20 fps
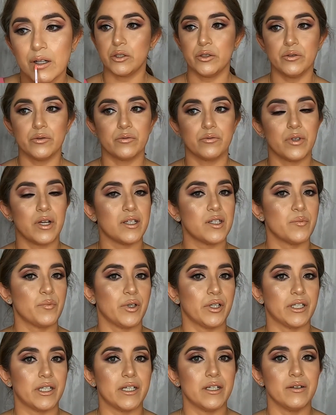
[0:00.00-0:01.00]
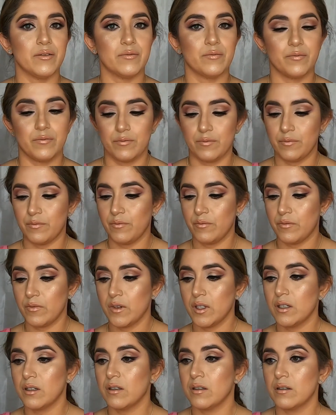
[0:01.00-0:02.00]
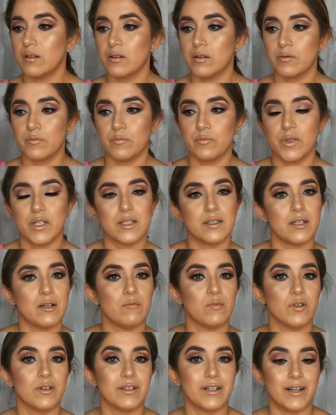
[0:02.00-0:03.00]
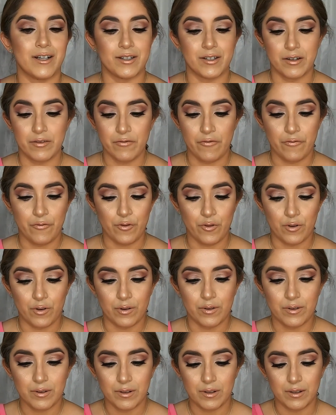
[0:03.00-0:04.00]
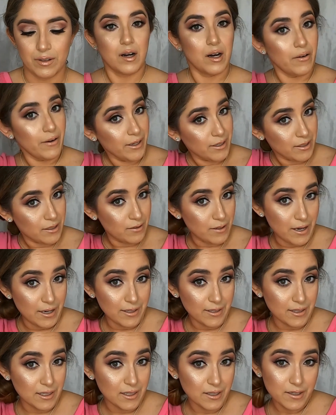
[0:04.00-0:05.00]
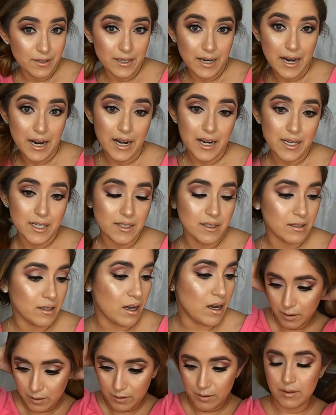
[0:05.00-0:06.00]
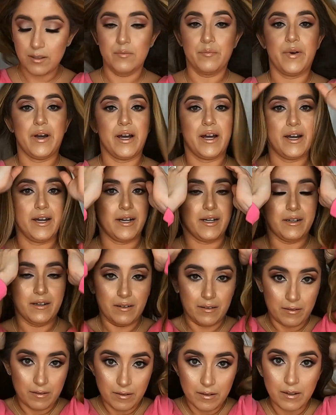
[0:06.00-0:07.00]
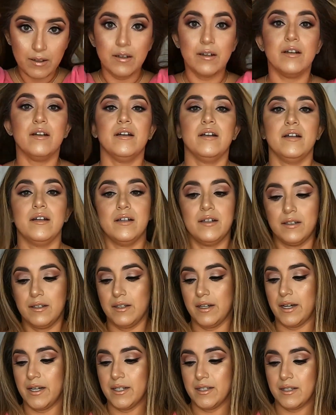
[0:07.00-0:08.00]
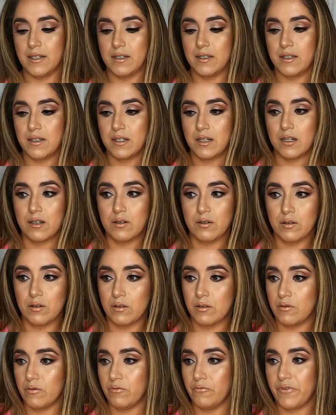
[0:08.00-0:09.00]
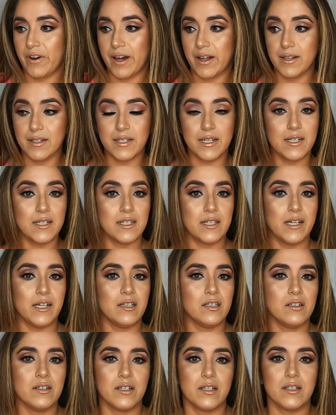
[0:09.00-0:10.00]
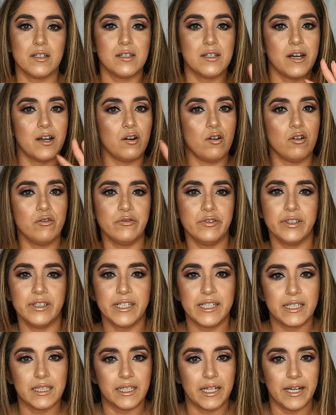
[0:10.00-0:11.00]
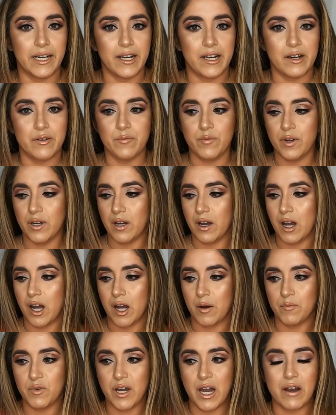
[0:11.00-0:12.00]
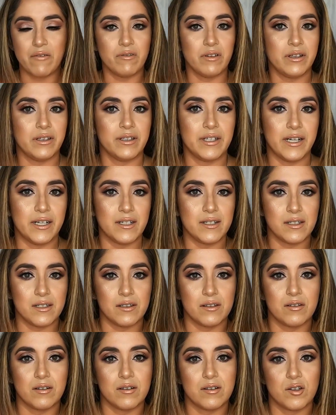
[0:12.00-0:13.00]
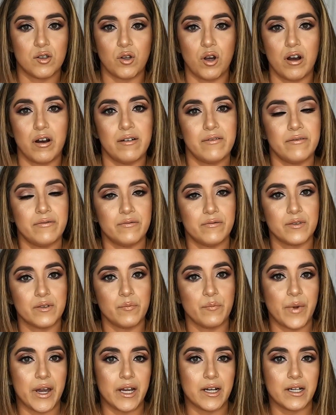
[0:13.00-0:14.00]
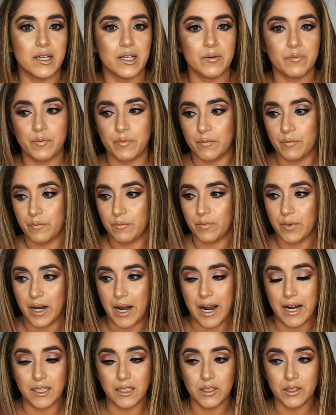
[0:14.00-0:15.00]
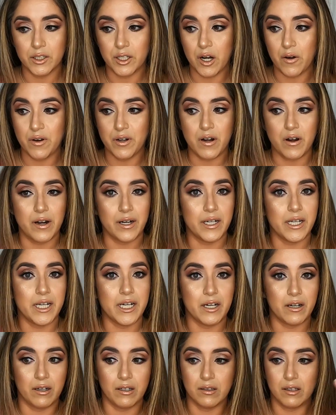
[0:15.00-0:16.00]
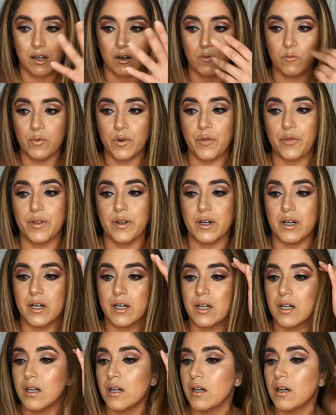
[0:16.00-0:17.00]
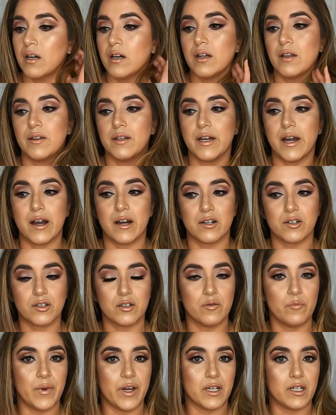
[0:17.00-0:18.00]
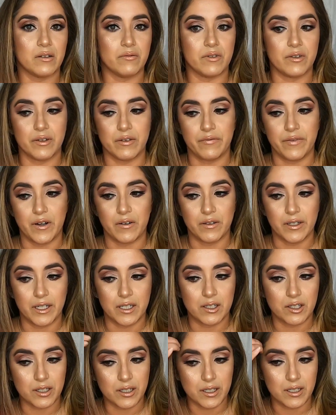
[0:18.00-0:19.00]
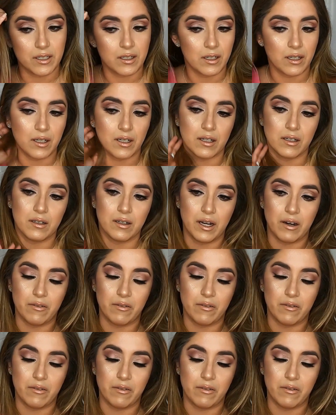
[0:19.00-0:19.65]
Ooh, that's pretty. Makes them look nice and full. All right, so that is it, you guys. This is my nice and subtle Valentine's Day look. It's not overly glam. You have a nice soft makeup eye look going on here, along with the actual makeup of the foundation and